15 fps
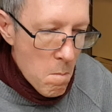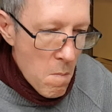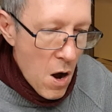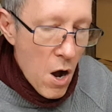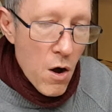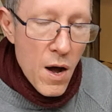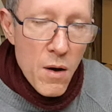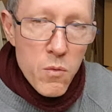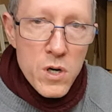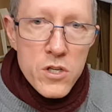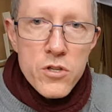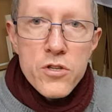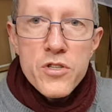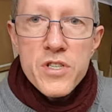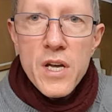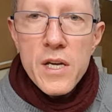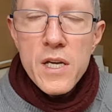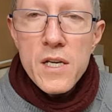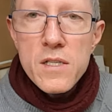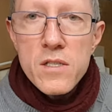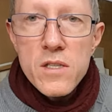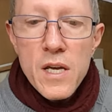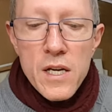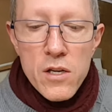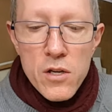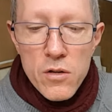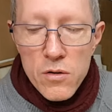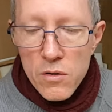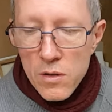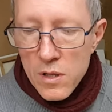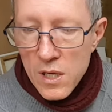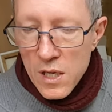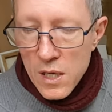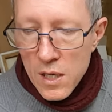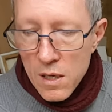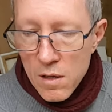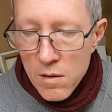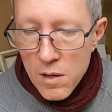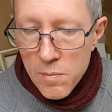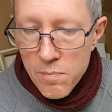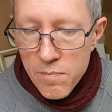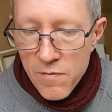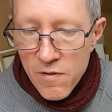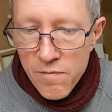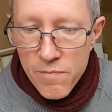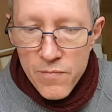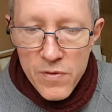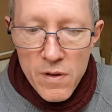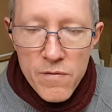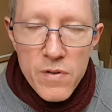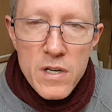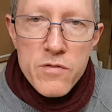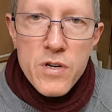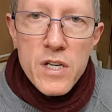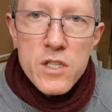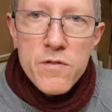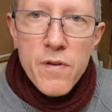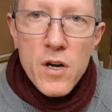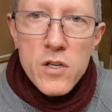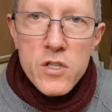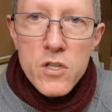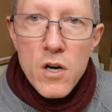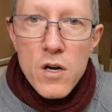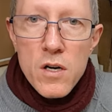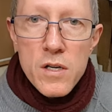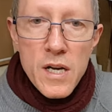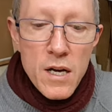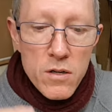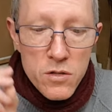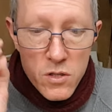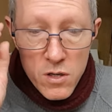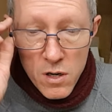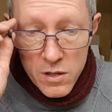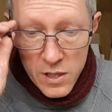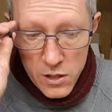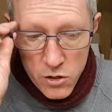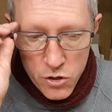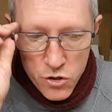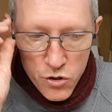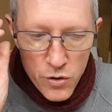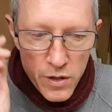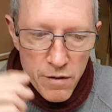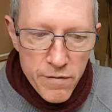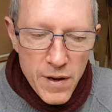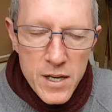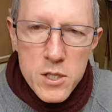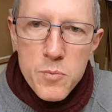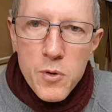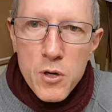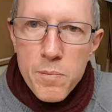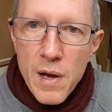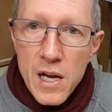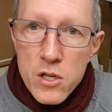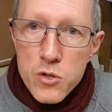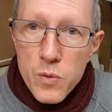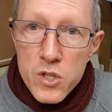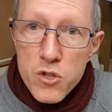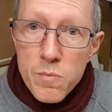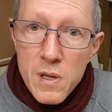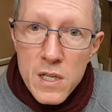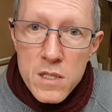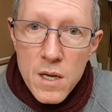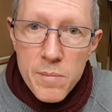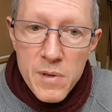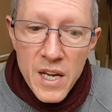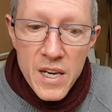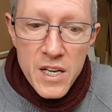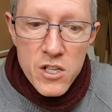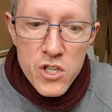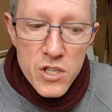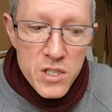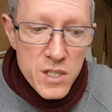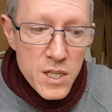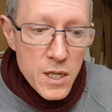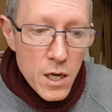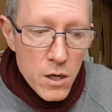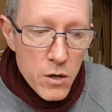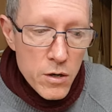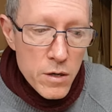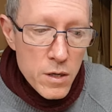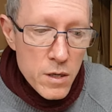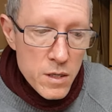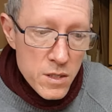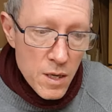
wanted to say yes, thank you. The various folks are now starting to join the Facebook page, which means I'm getting to see a lot of